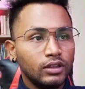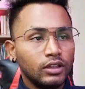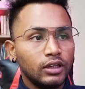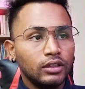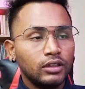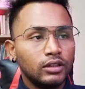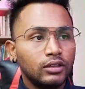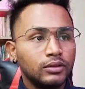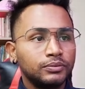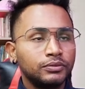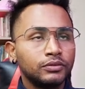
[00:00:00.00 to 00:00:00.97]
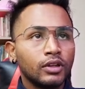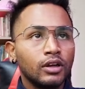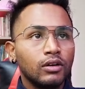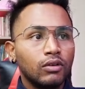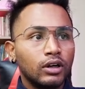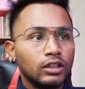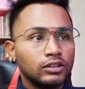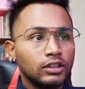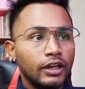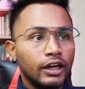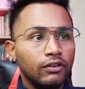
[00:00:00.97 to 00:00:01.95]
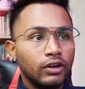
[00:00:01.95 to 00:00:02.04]
then what else,
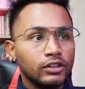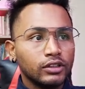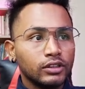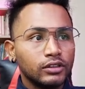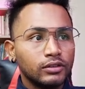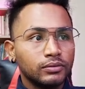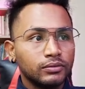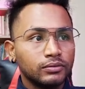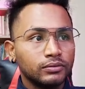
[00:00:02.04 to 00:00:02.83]
date functions.